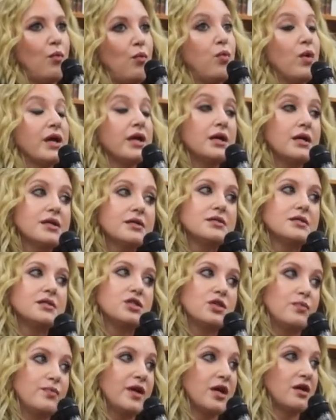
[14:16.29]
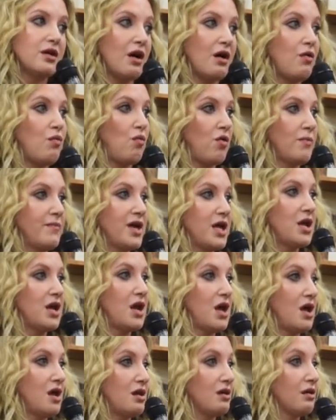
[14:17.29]
what it is to be a young woman
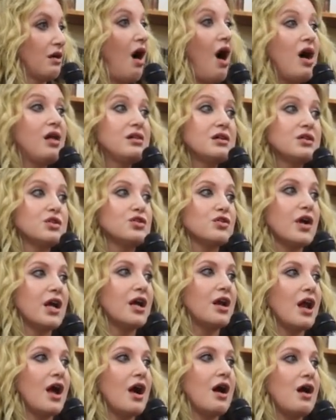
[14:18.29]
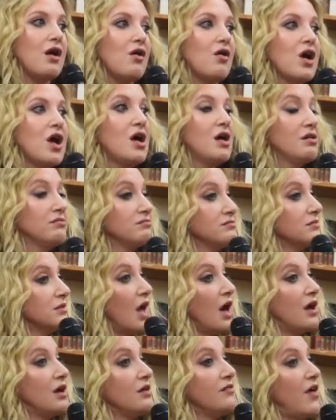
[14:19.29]
in college right now, a
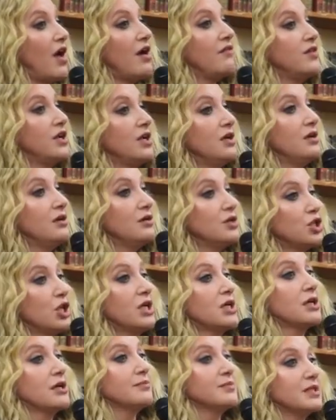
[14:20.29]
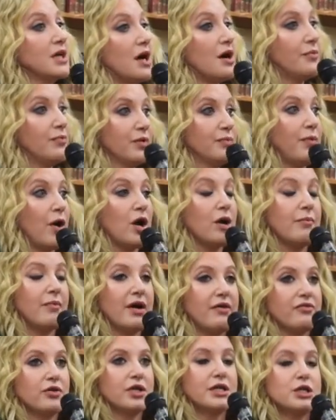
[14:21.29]
lot of heavy shit comes up, pardon
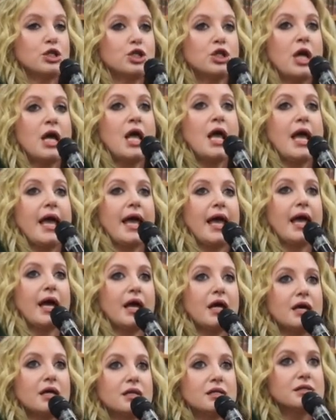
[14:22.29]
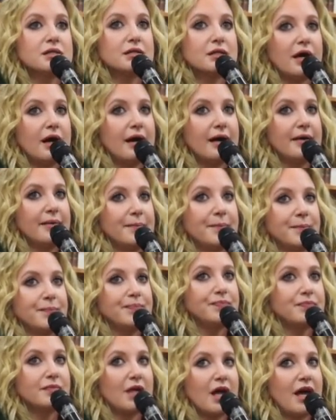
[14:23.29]
my French. And
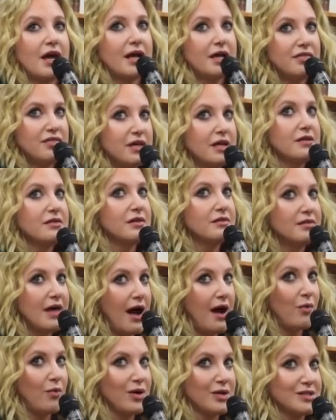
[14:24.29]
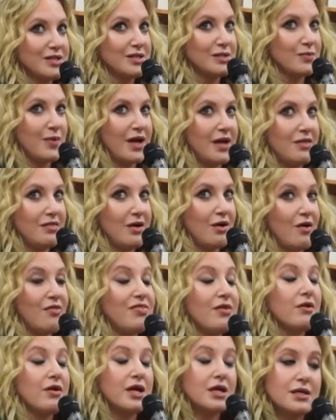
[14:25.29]
I think that that works its way in there.
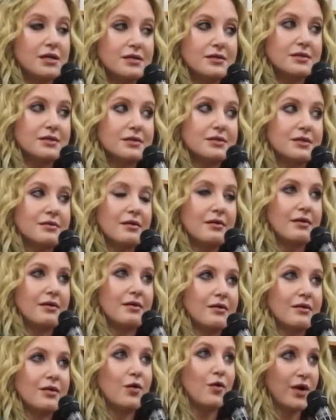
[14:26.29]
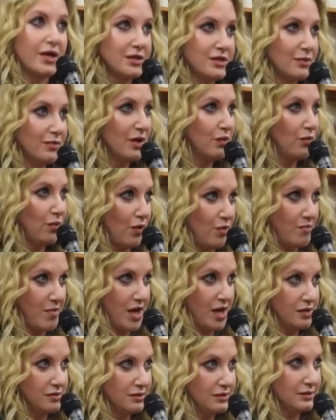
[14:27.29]
There is going to be
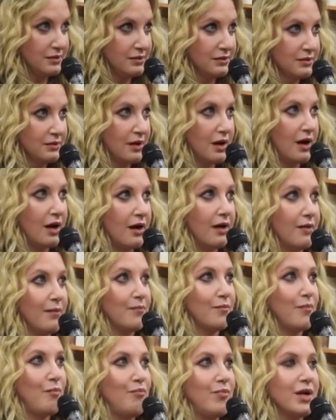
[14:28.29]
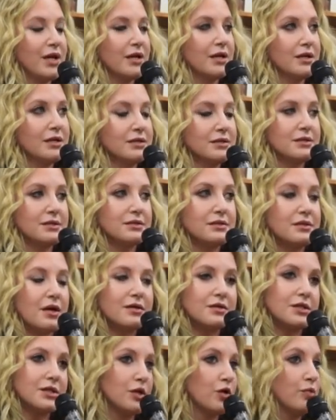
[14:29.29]
romance, but it is
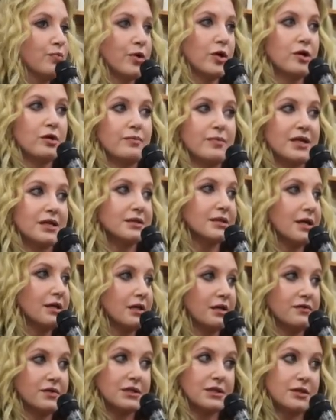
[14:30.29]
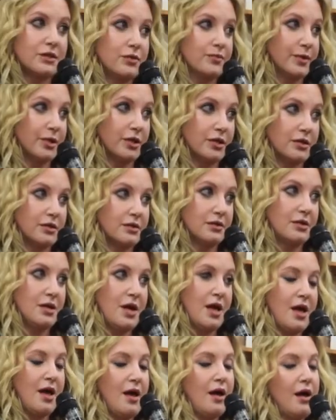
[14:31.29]
slow burn because I love a slow burn.
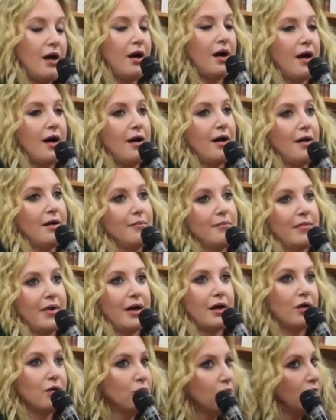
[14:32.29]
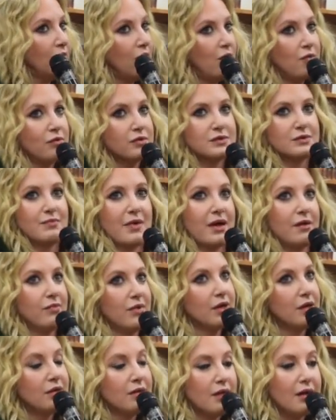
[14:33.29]
Mm-hmm. And who knows,
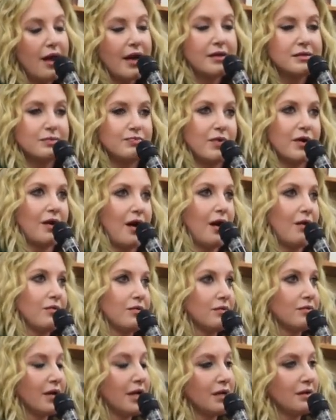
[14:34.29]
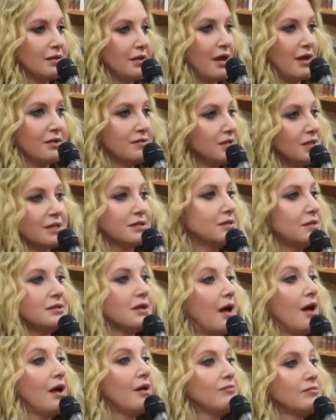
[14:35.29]
maybe in the next book I will write a lot of sexy
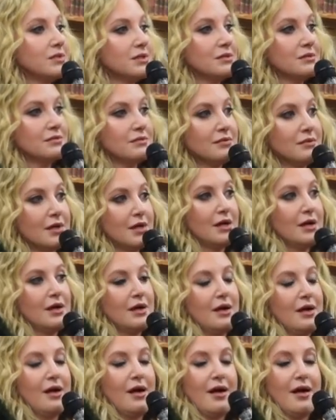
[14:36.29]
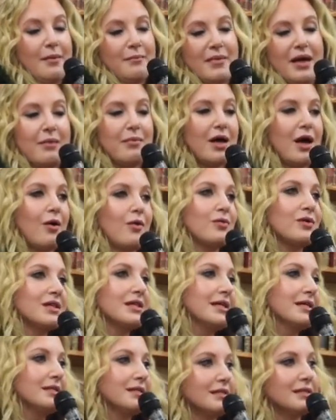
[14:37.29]
times. Maybe I'll
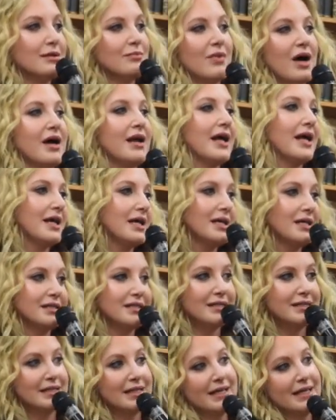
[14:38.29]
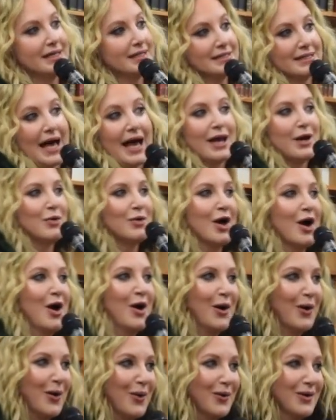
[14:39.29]
release some unedited scenes, I don't
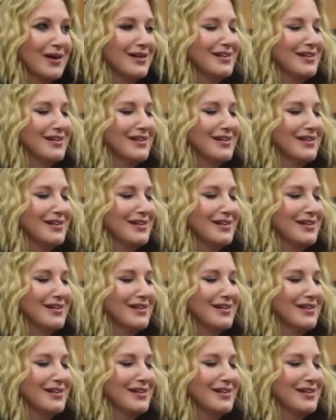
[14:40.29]
know.